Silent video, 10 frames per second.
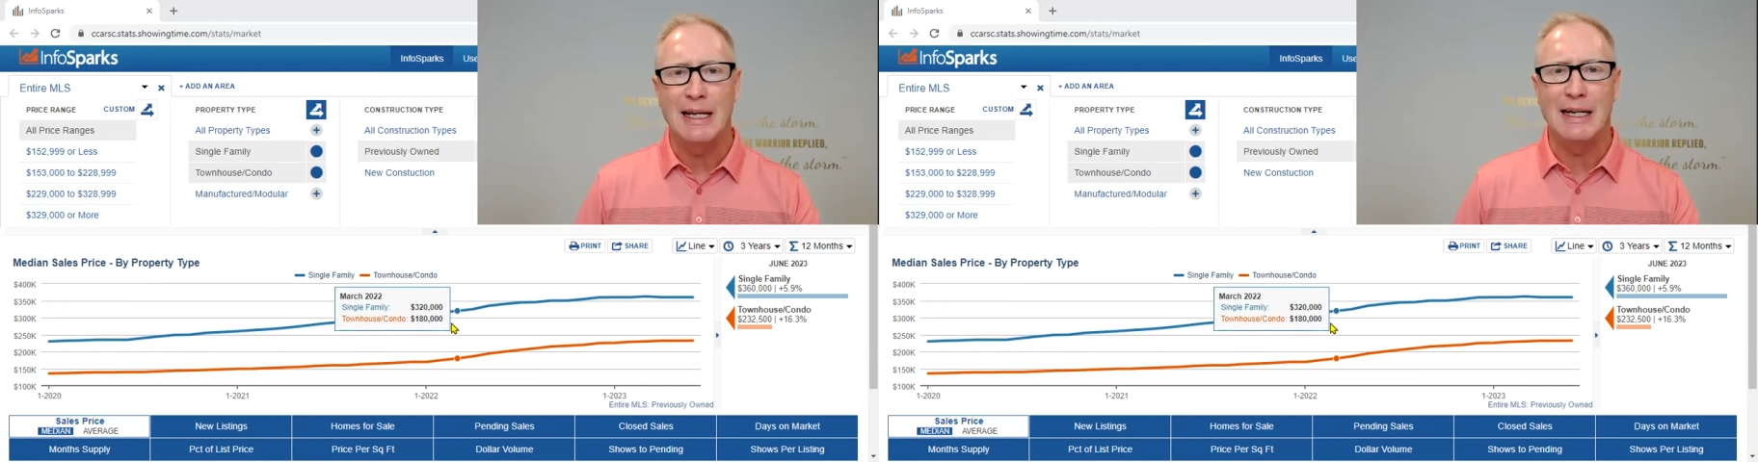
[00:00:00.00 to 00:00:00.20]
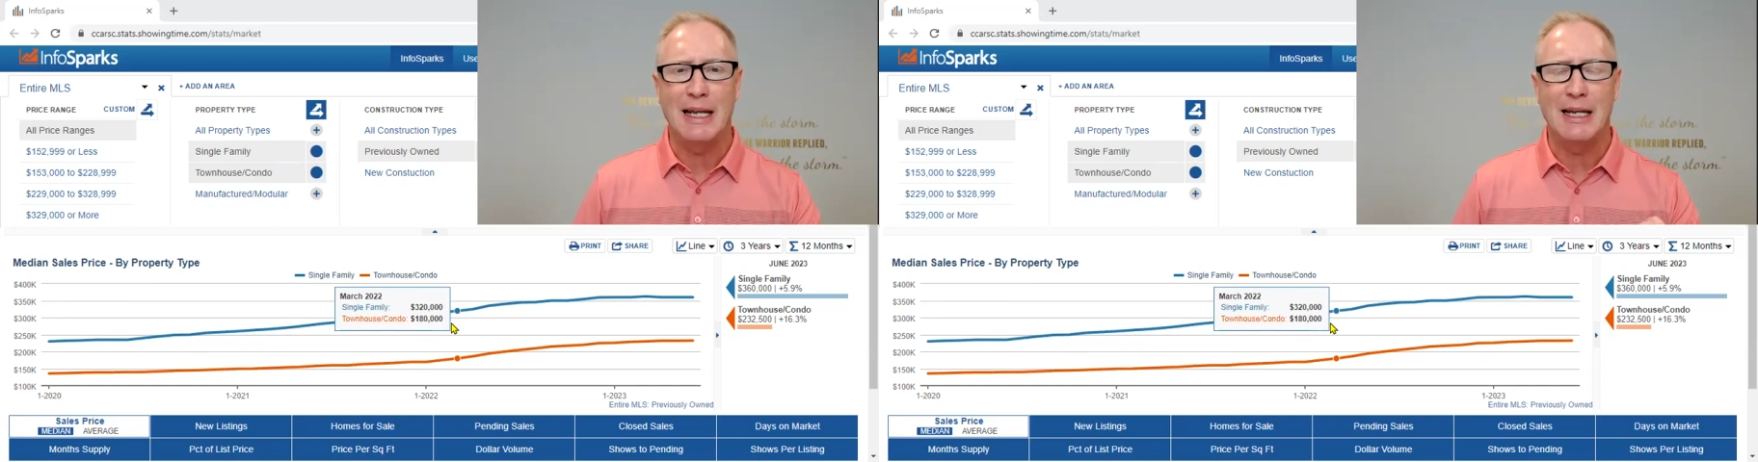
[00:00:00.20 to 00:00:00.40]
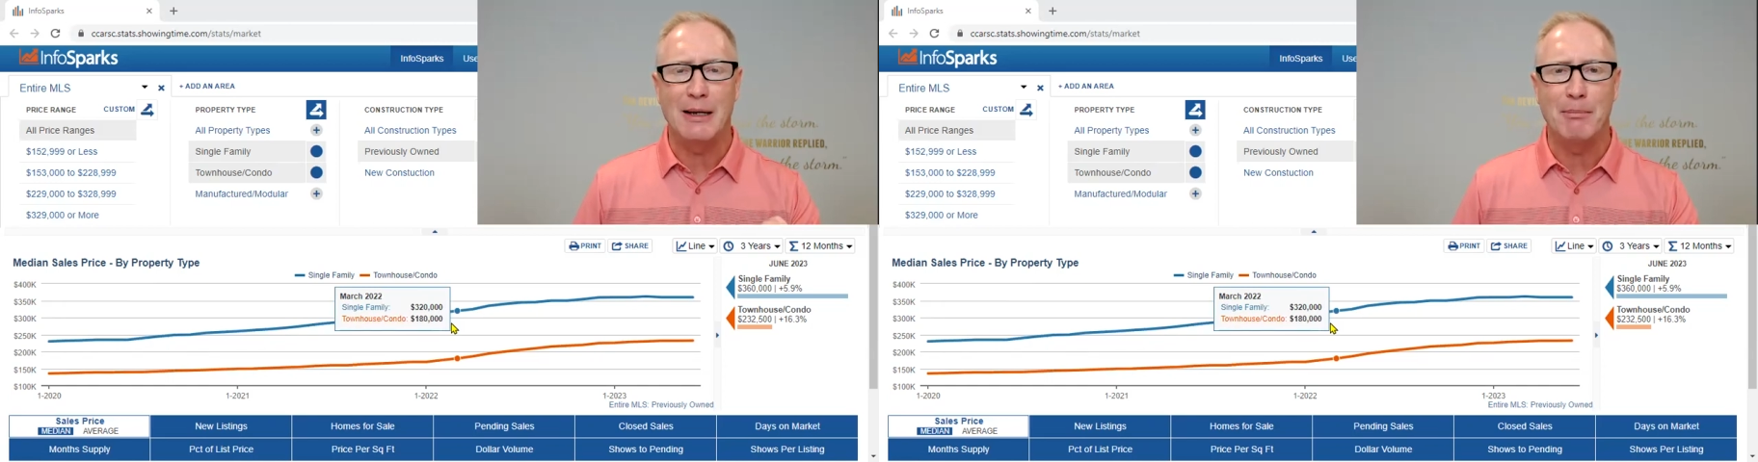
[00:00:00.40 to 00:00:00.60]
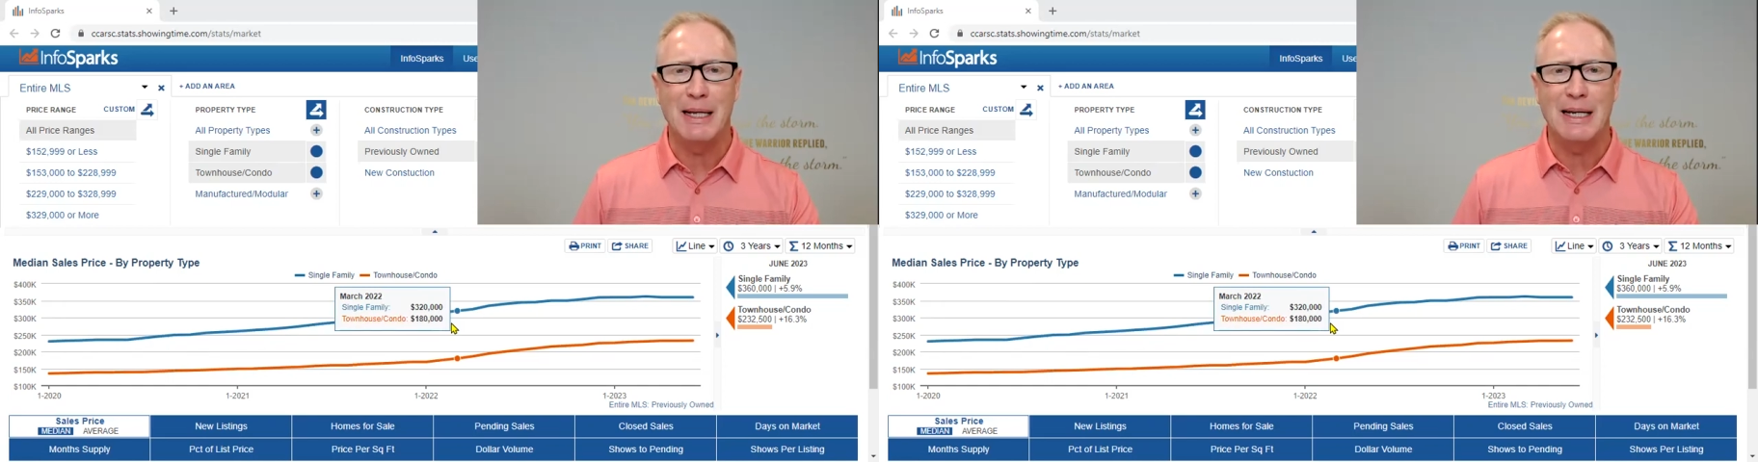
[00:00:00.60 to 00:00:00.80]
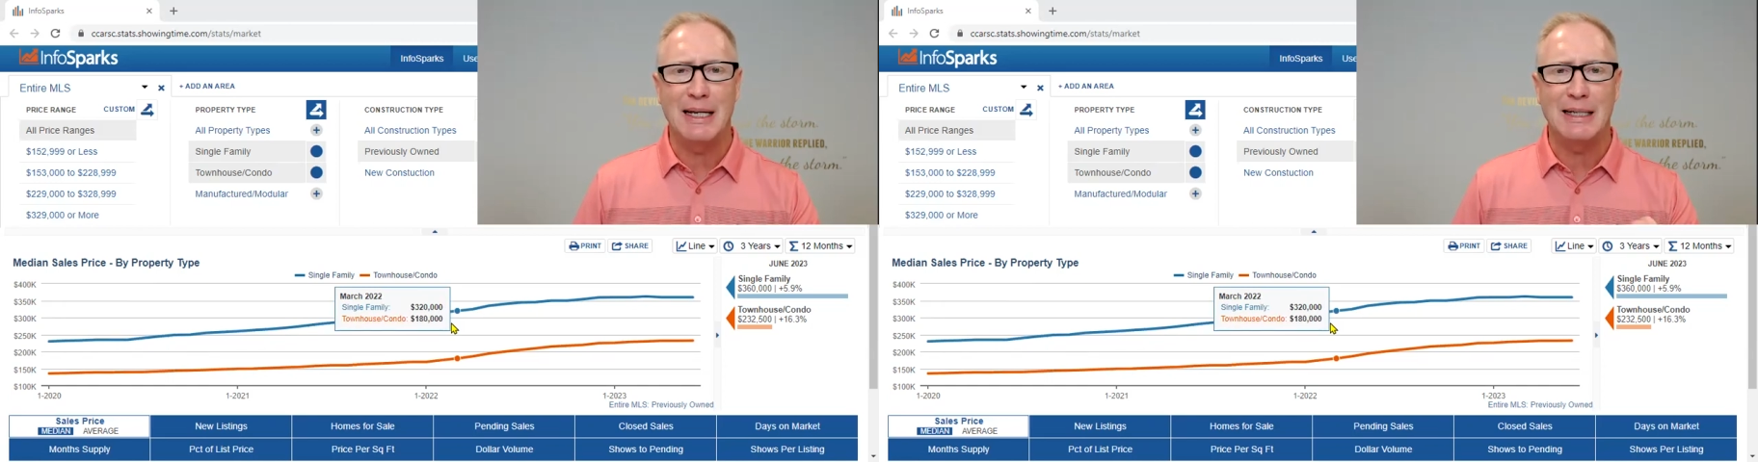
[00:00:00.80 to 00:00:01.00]
in a
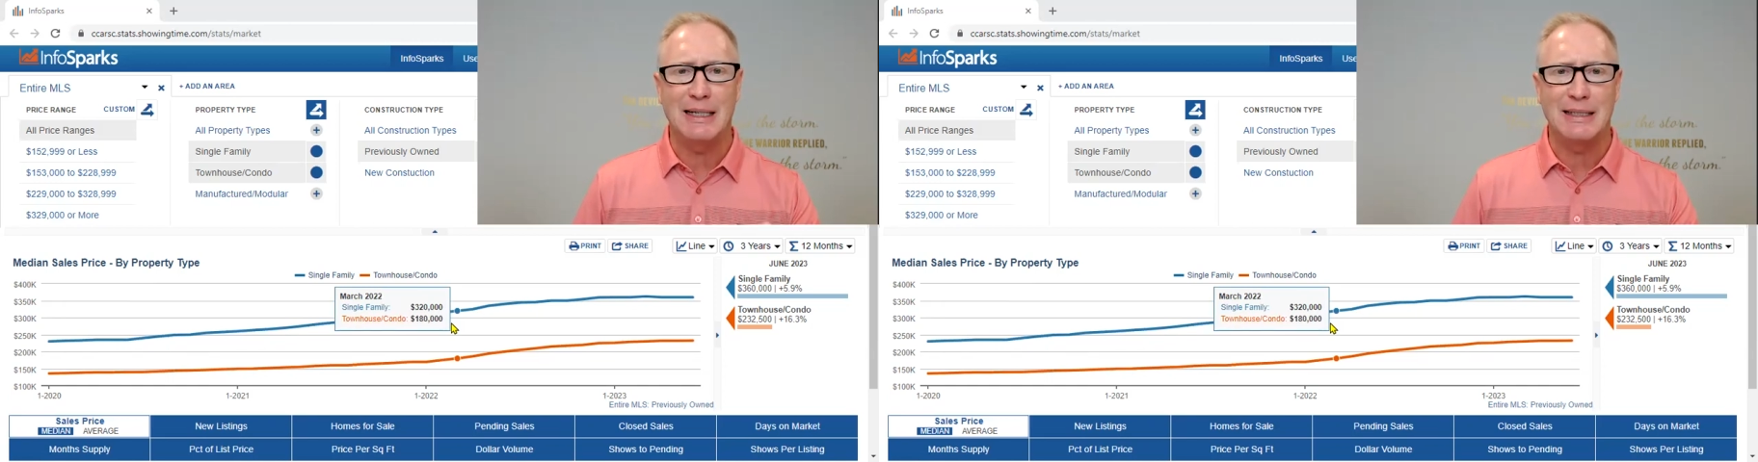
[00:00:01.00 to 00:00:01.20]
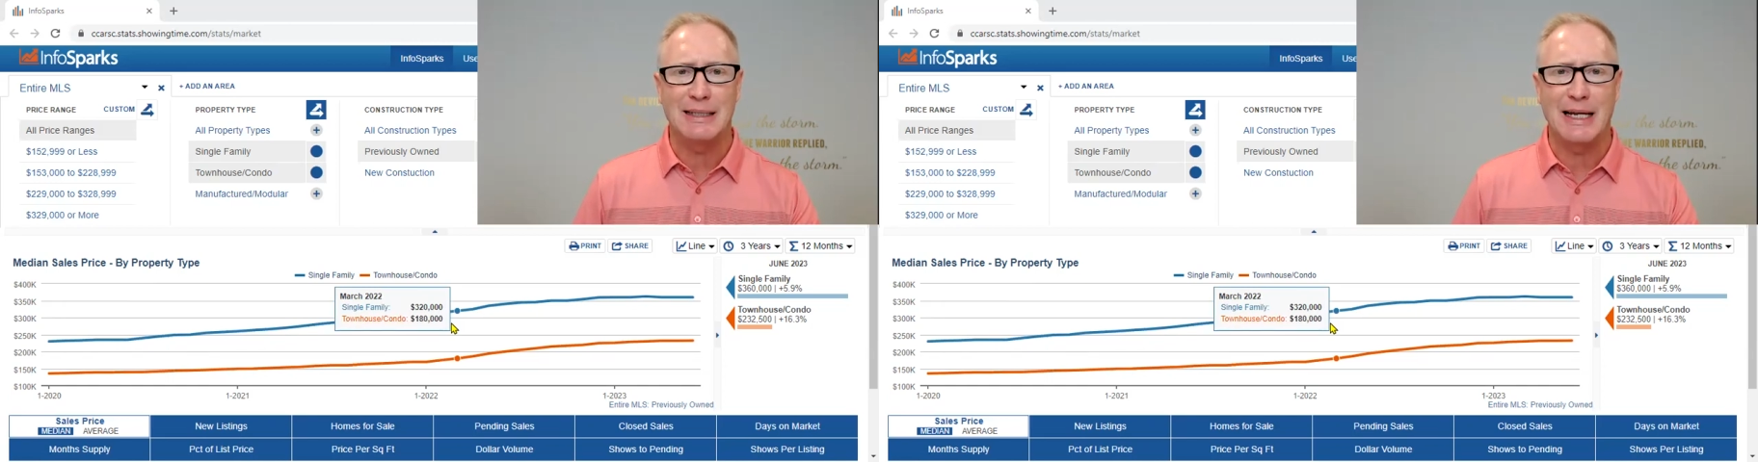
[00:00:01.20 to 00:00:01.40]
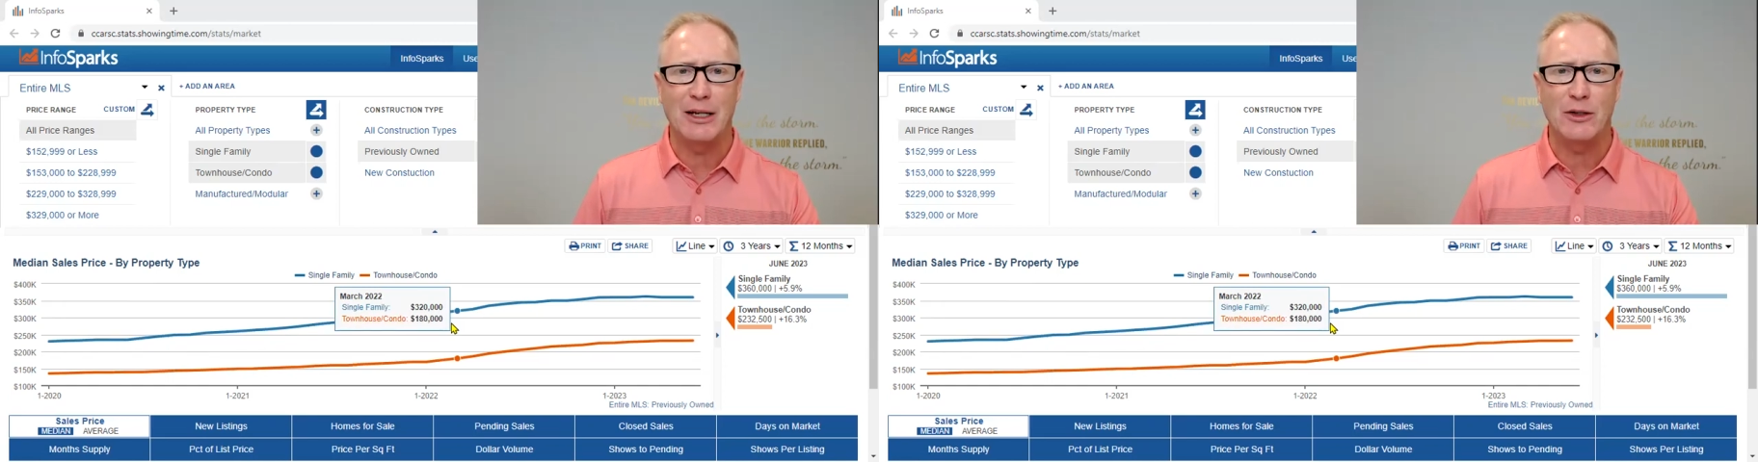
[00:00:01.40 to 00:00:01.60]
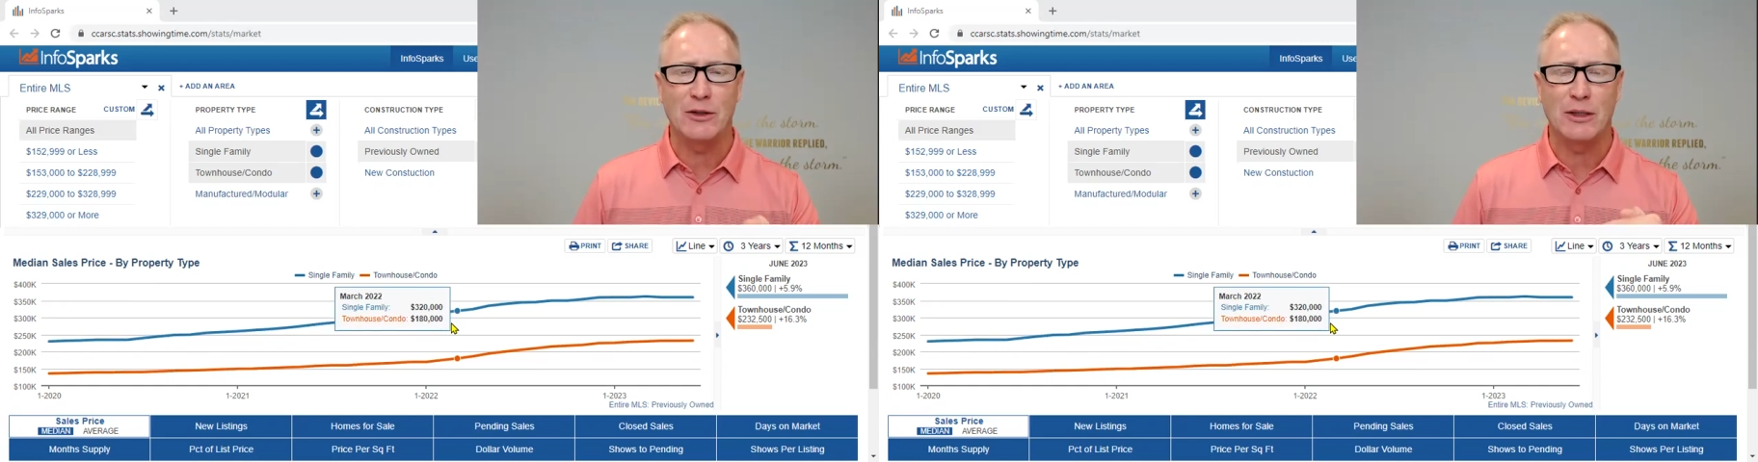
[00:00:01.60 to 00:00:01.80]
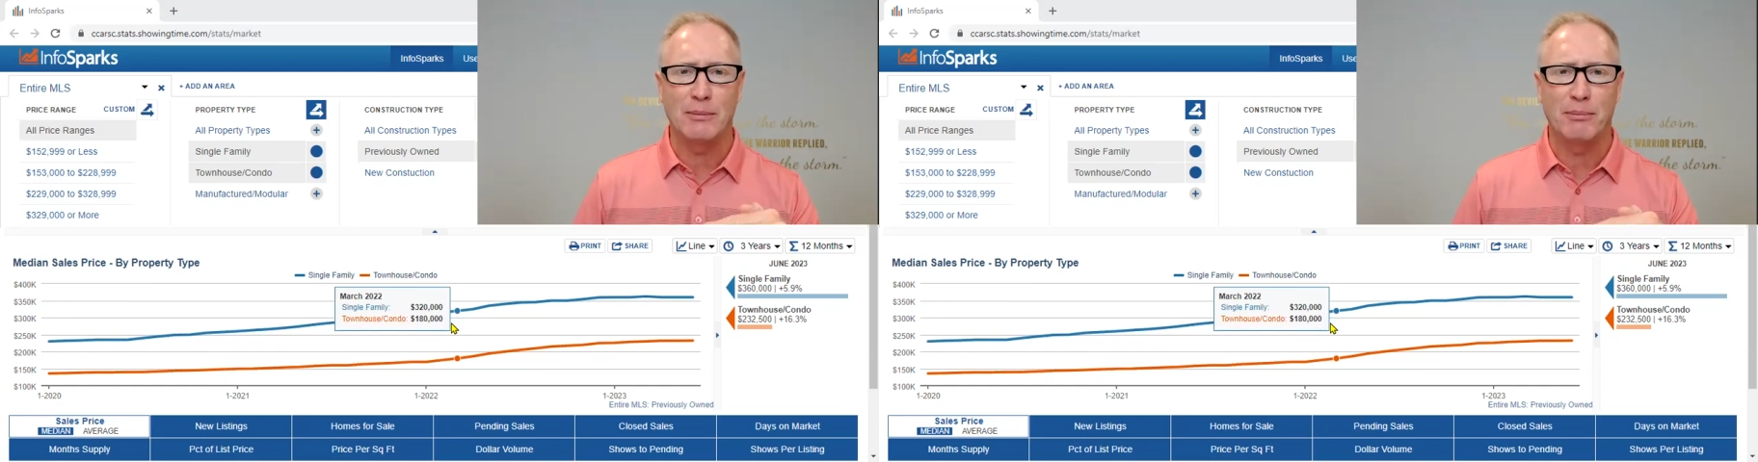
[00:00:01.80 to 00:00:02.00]
median sales